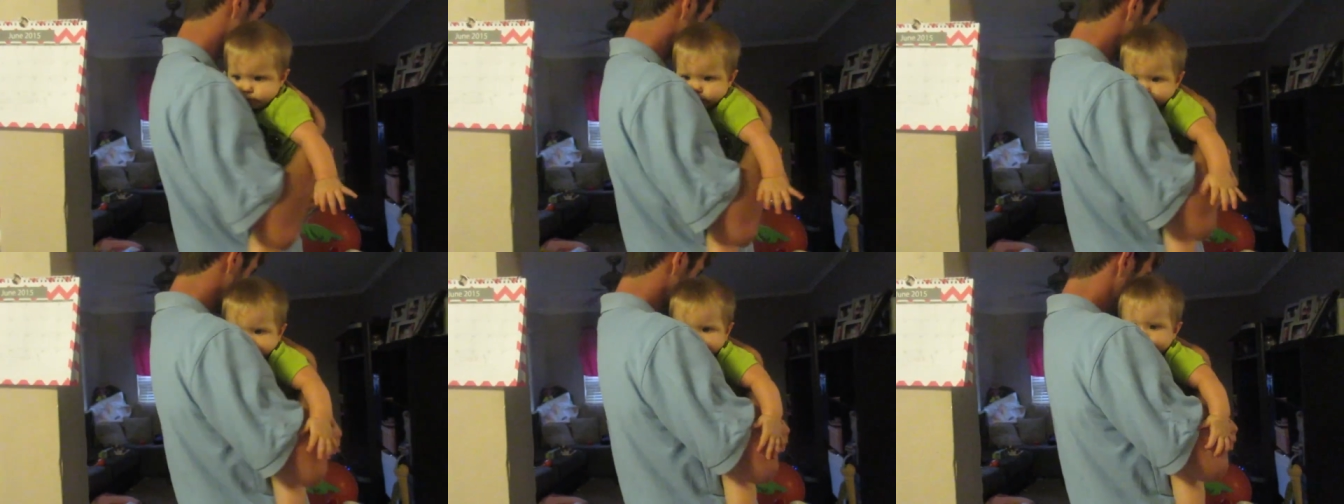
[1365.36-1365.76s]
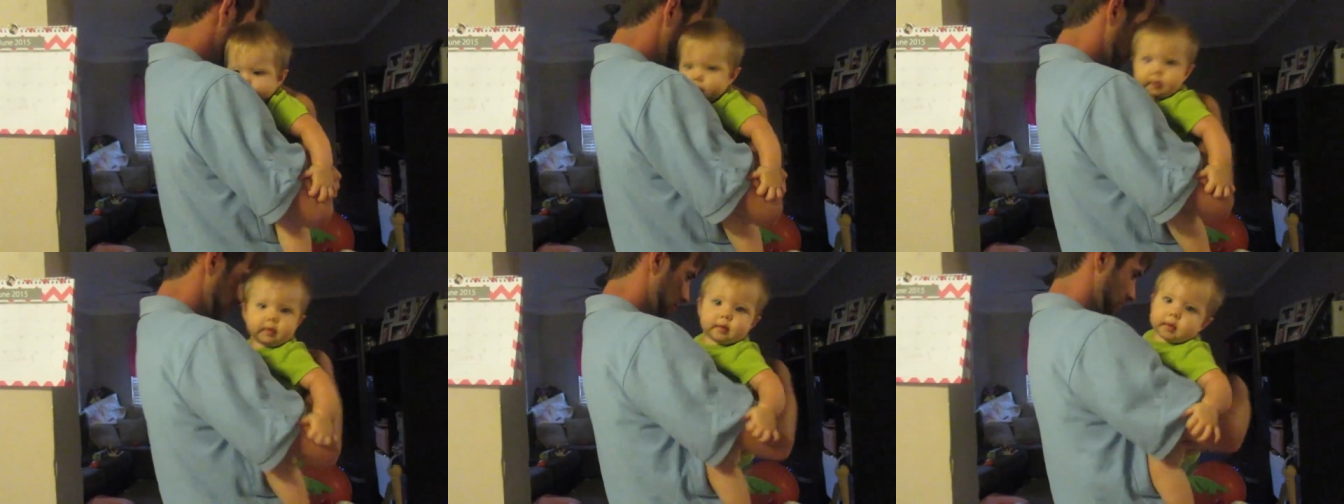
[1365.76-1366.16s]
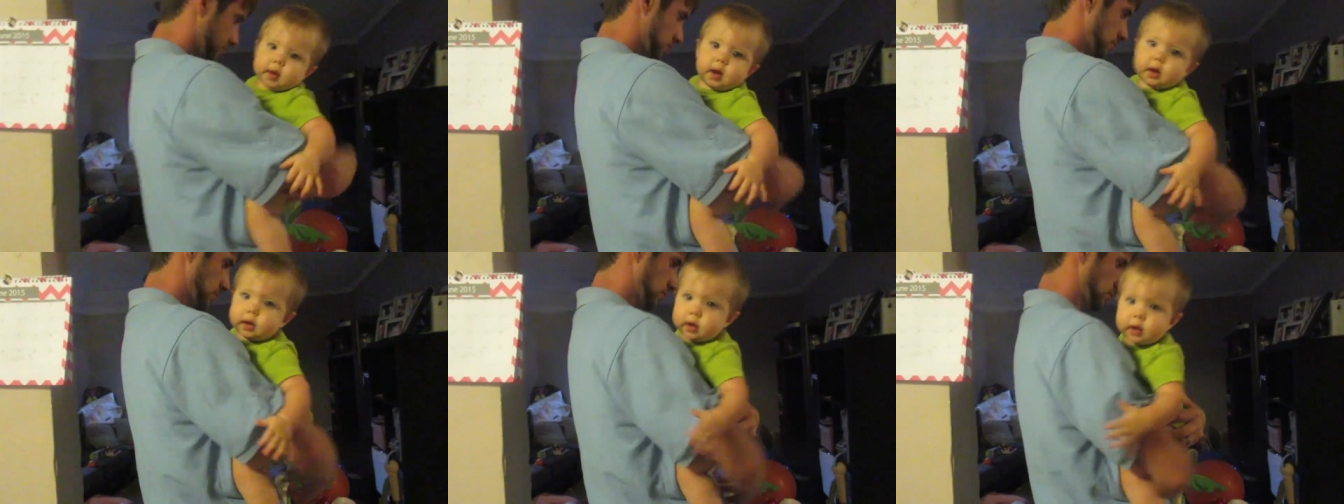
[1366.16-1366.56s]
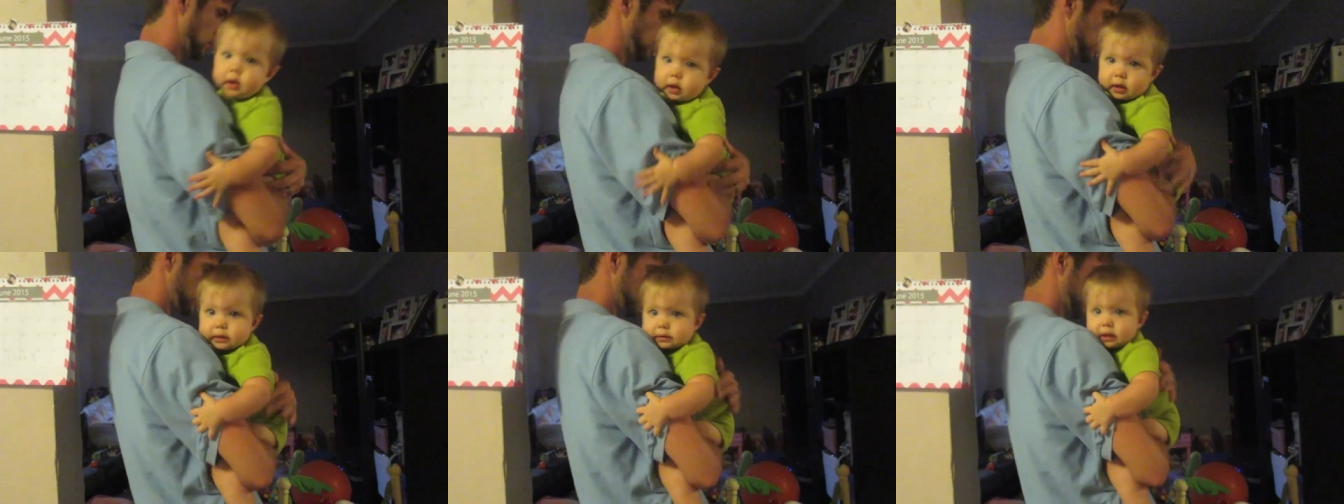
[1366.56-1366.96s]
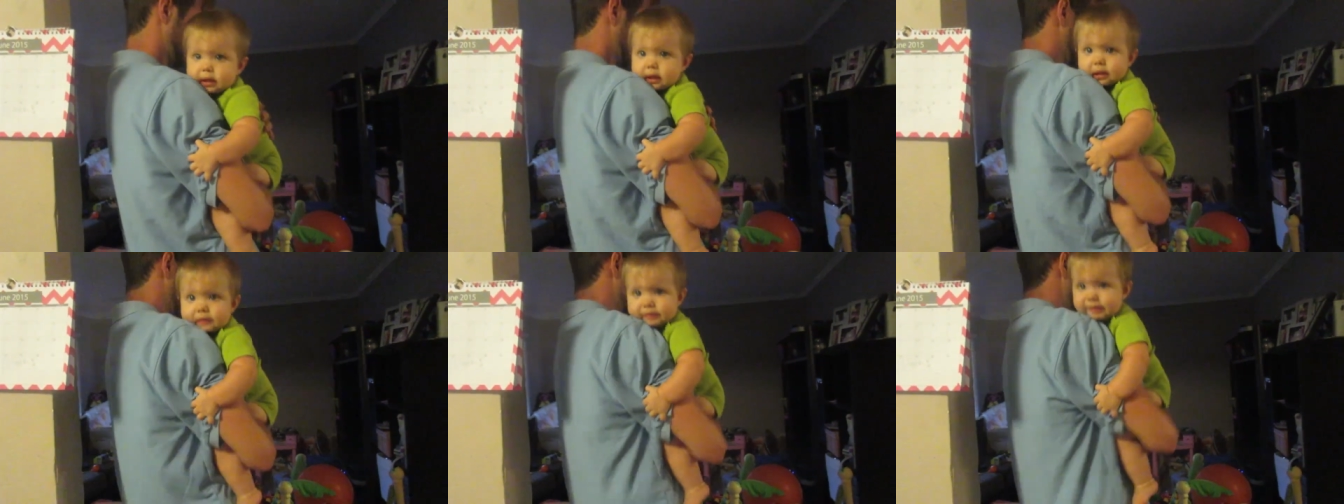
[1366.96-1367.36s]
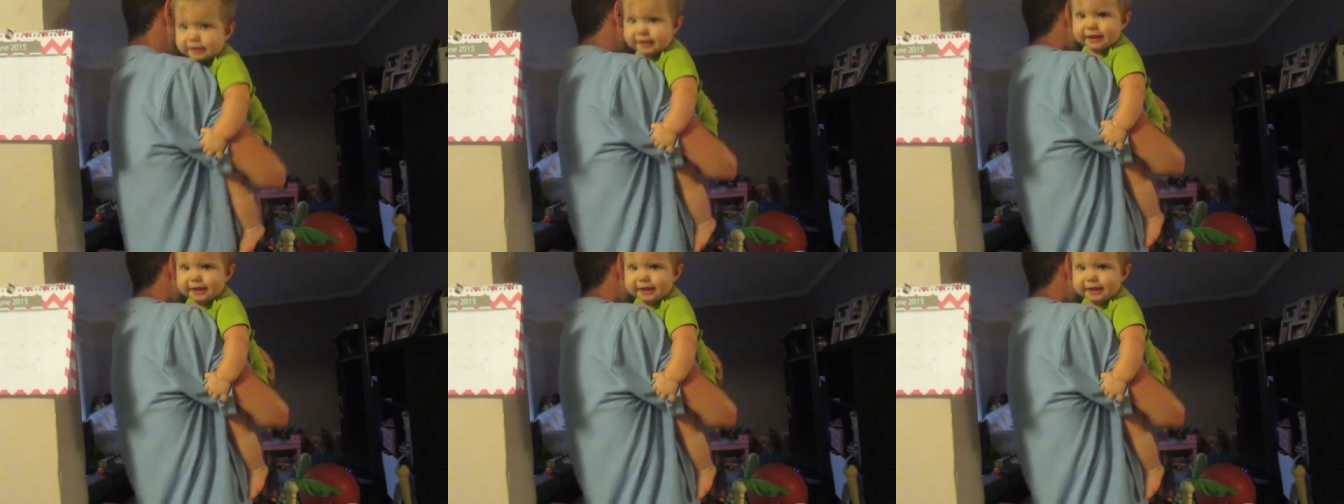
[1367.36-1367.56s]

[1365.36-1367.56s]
She said you were.